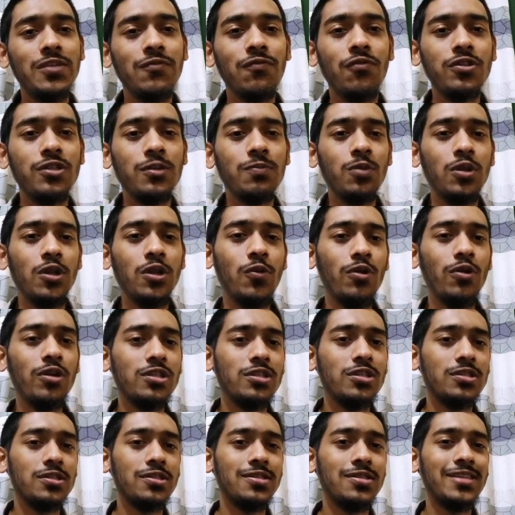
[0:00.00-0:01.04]
for example, you want to
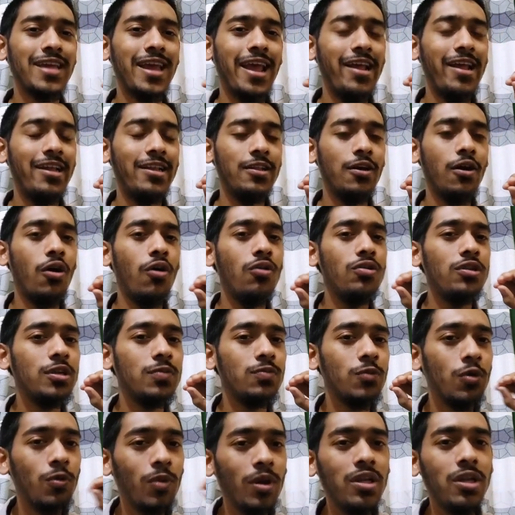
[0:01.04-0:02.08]
just send only the
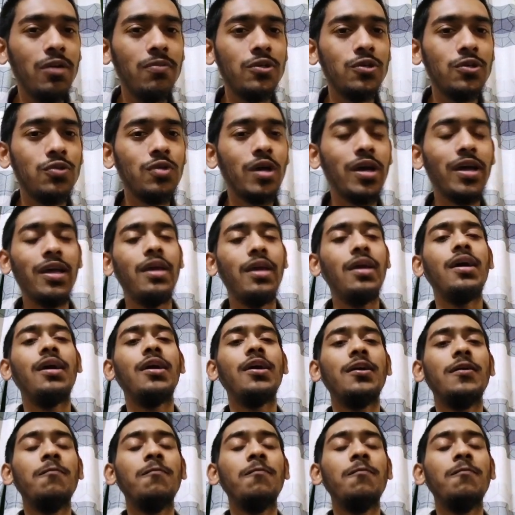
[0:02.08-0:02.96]
mobile number to the AI,